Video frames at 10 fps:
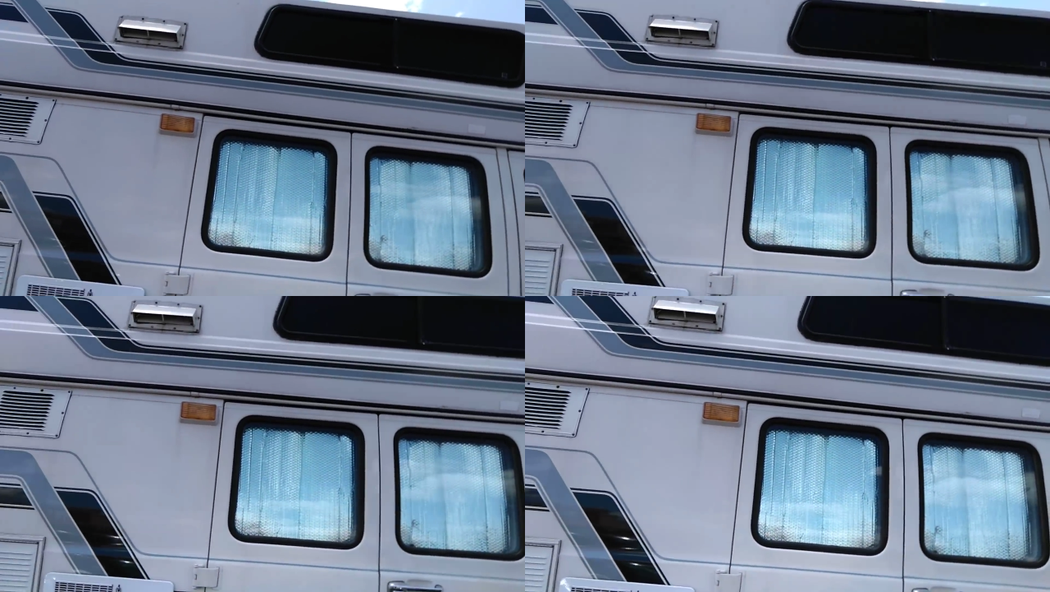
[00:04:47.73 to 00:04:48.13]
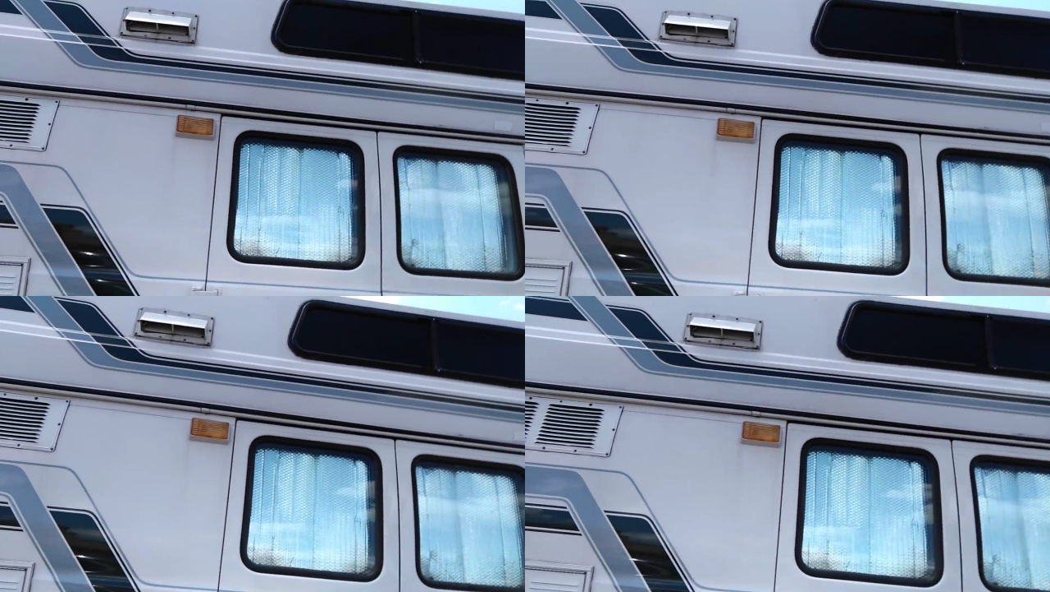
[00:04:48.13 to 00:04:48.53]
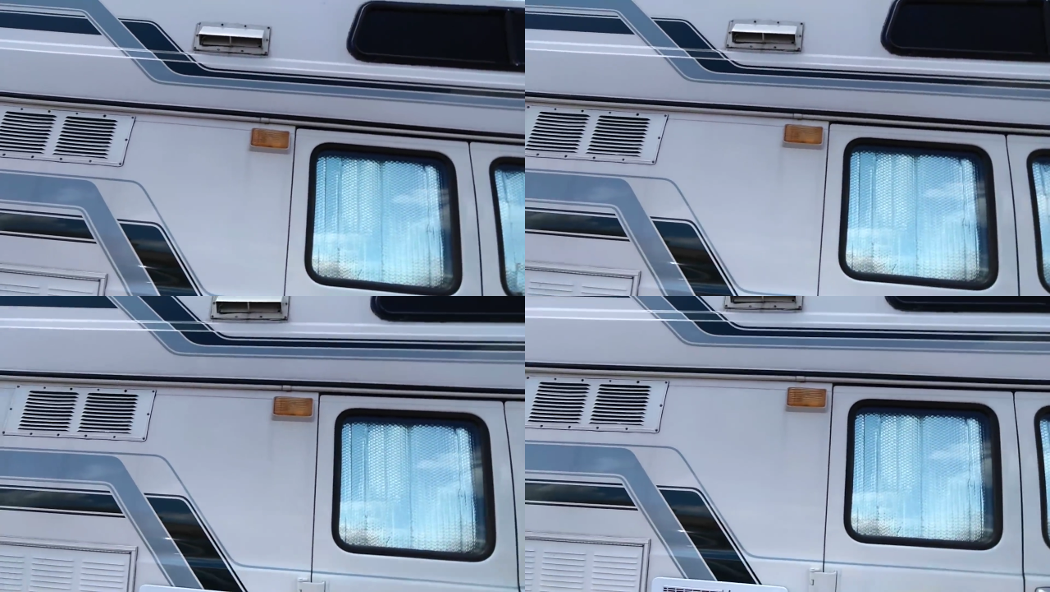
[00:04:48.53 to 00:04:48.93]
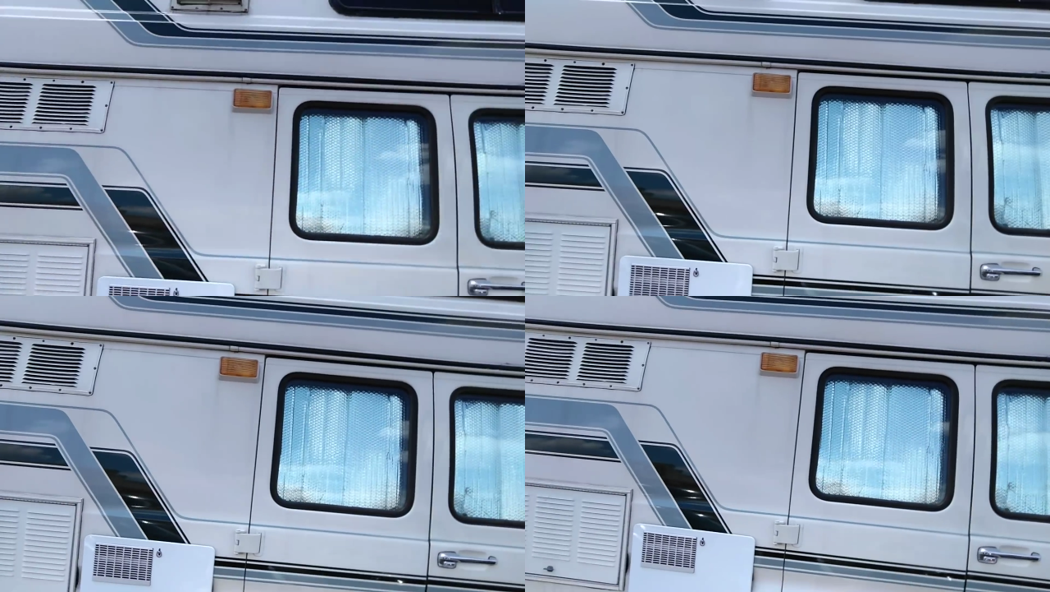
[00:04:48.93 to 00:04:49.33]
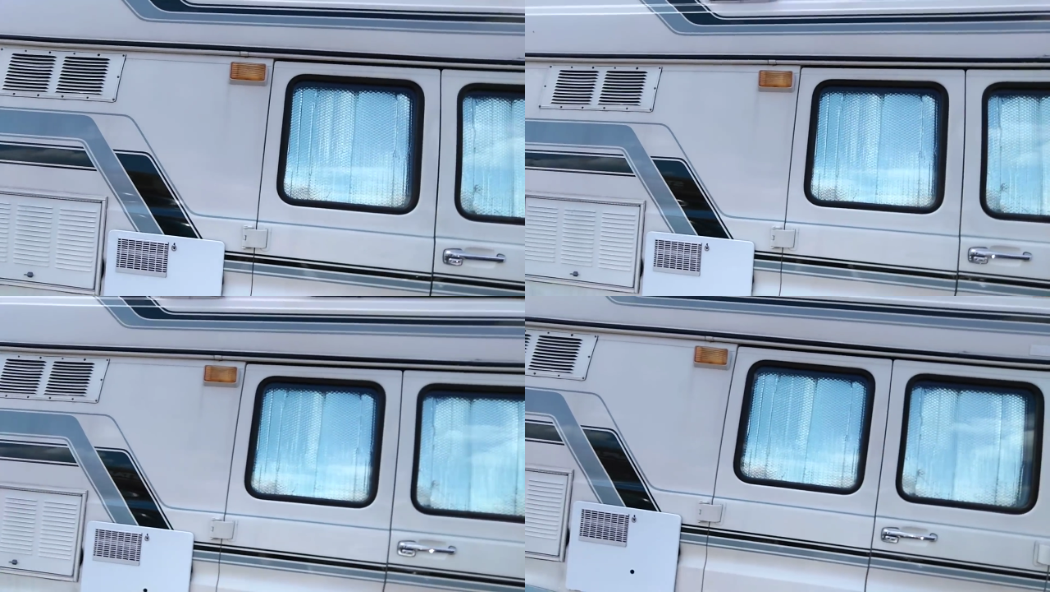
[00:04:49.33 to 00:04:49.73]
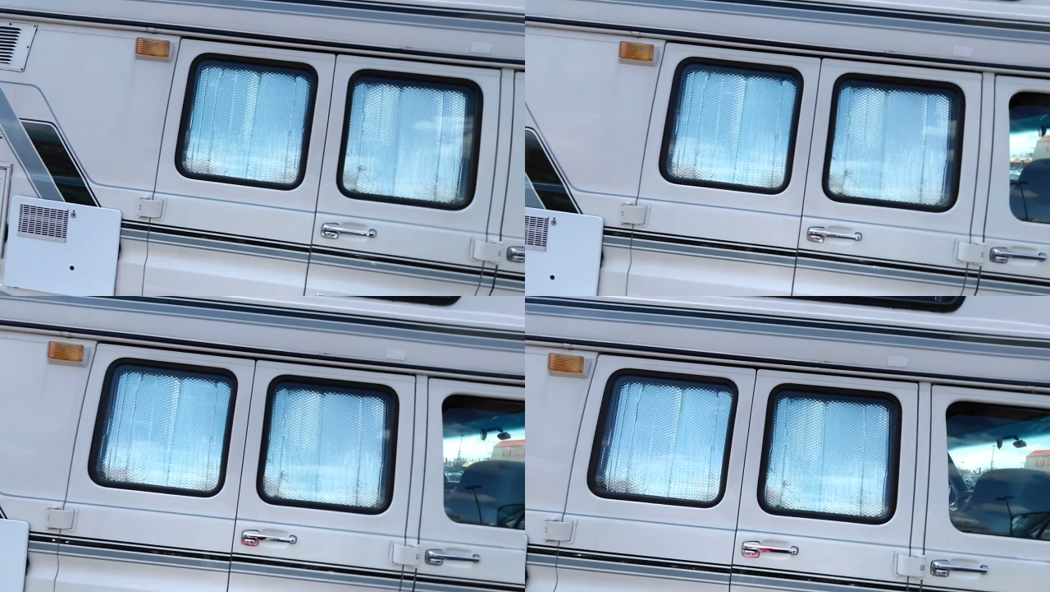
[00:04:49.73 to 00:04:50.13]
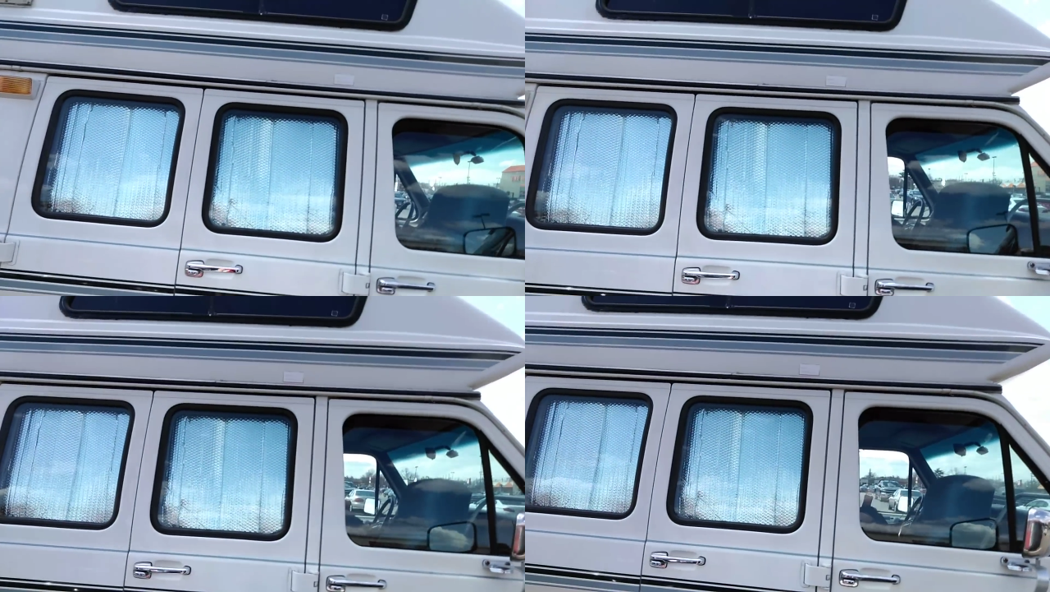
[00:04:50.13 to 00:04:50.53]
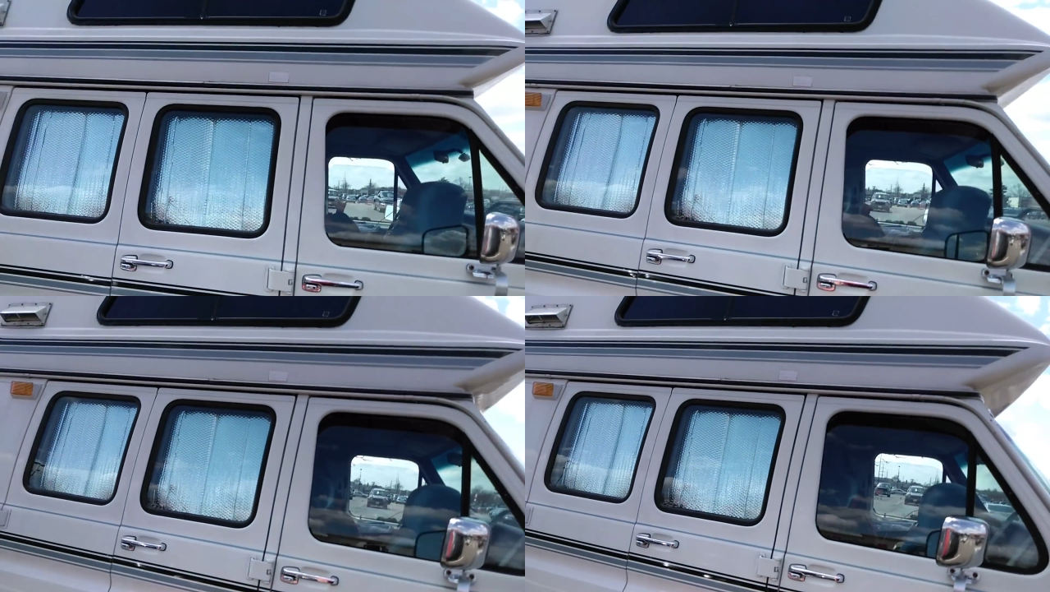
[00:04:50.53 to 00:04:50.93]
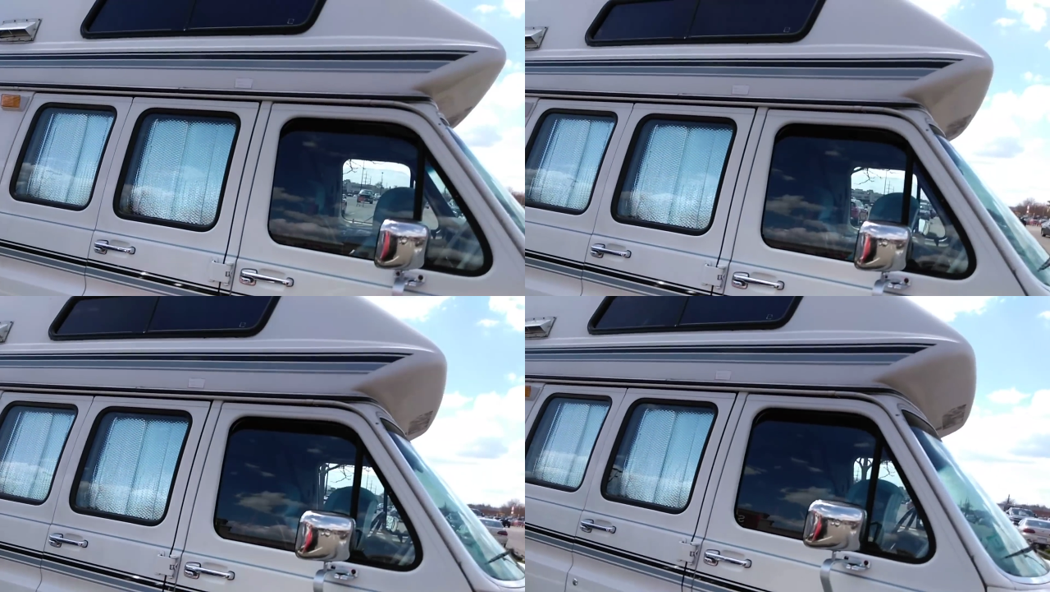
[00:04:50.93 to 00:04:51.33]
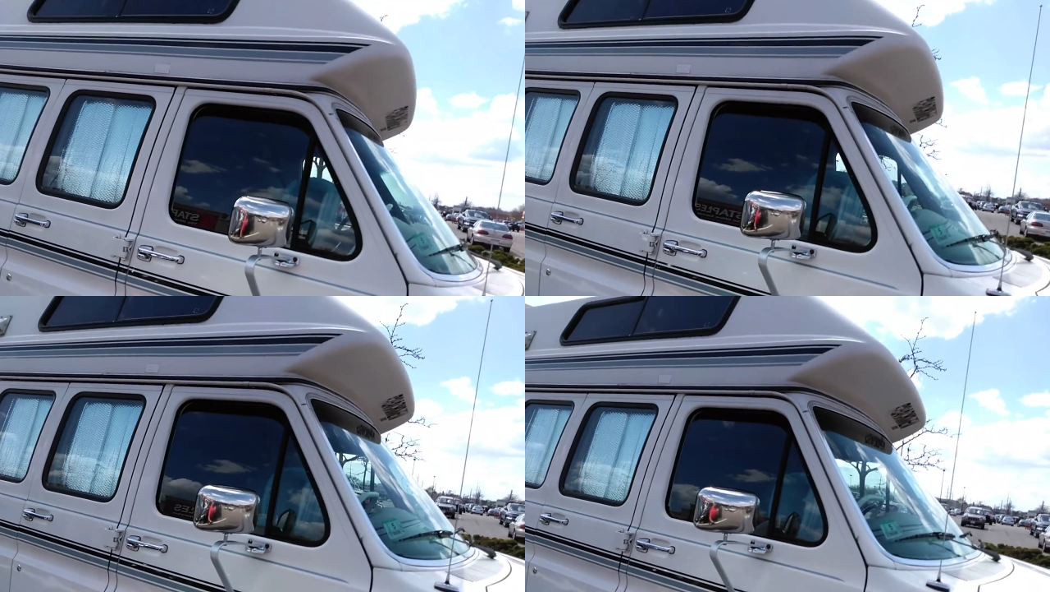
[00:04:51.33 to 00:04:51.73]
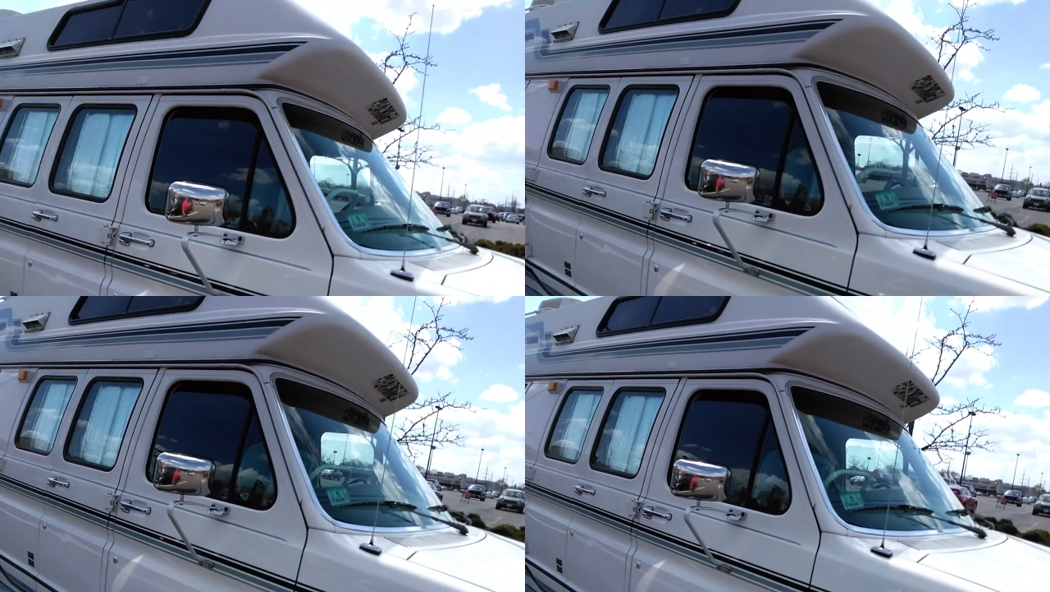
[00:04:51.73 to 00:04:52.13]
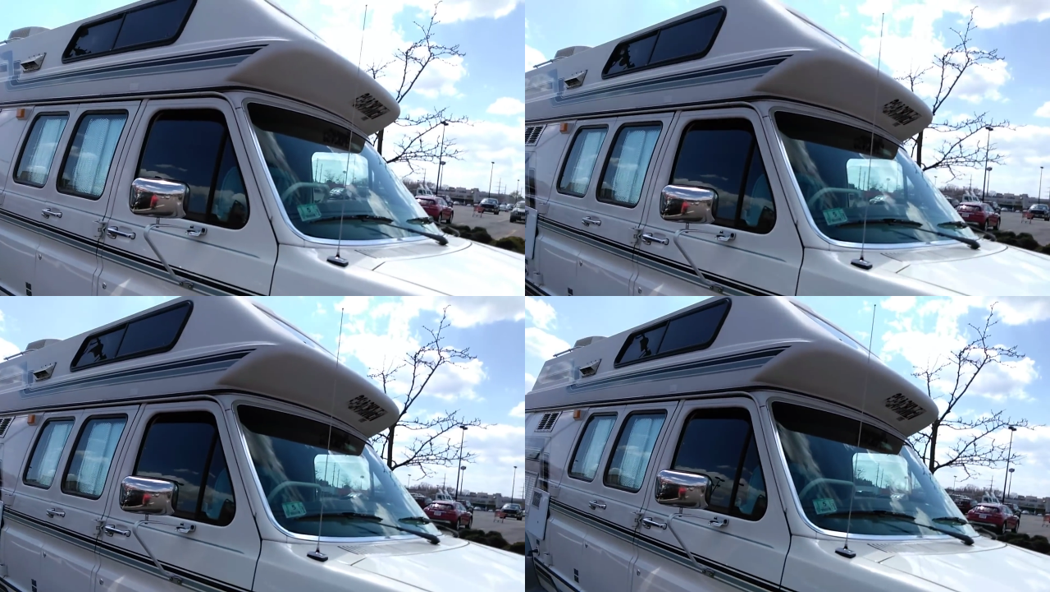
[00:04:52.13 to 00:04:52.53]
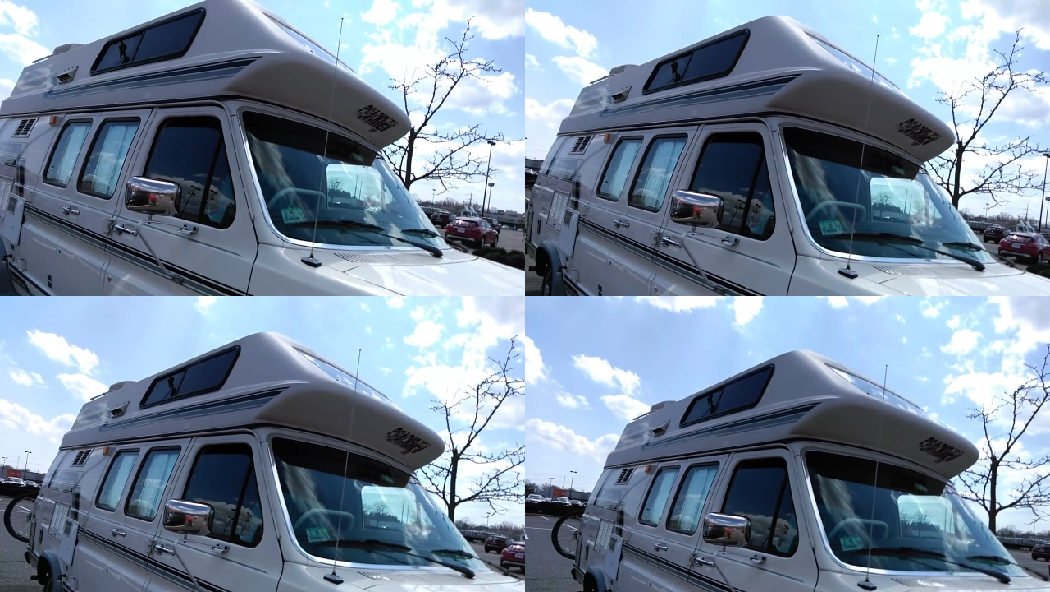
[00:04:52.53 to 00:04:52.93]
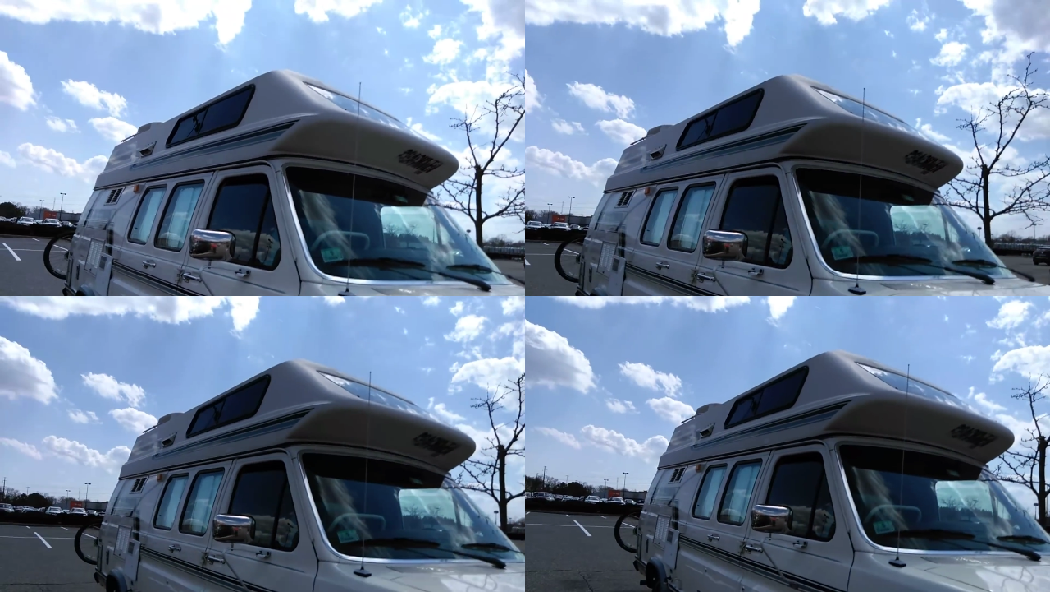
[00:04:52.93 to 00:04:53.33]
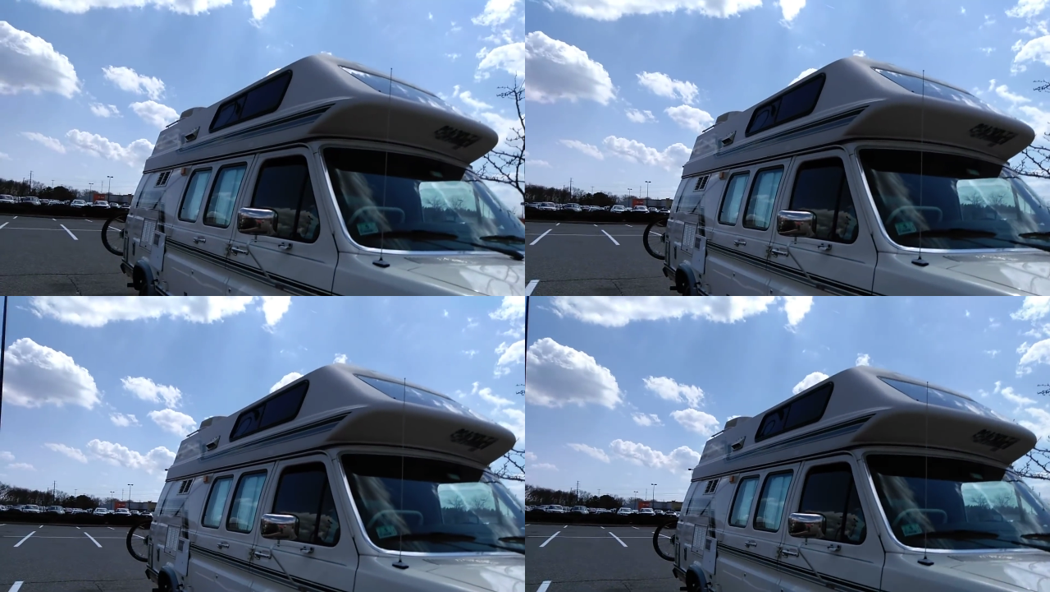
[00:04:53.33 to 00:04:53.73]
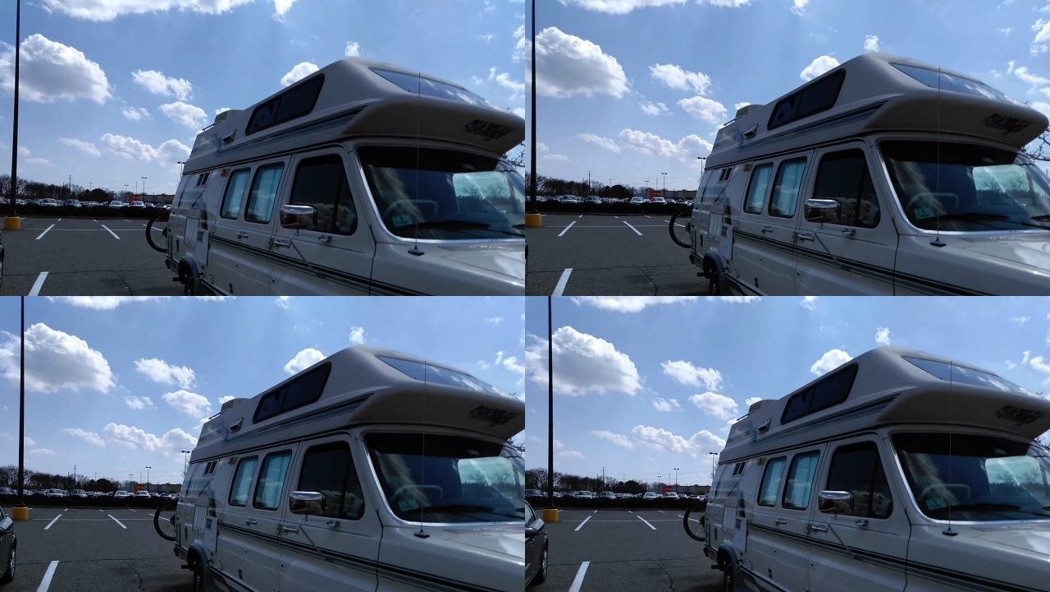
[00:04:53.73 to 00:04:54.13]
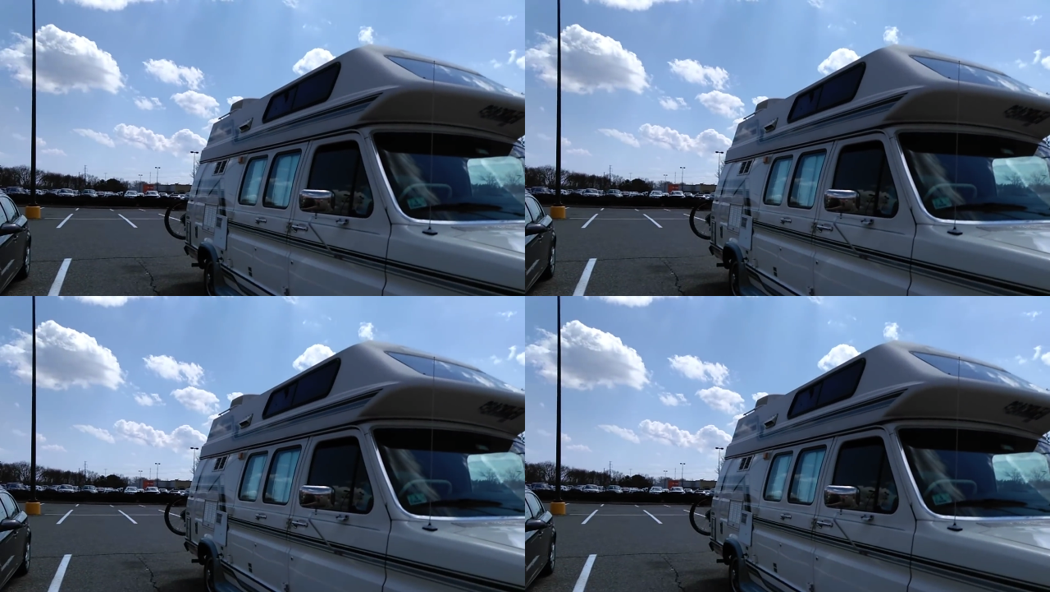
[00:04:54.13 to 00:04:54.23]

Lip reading: Nobody's mouth can be seen.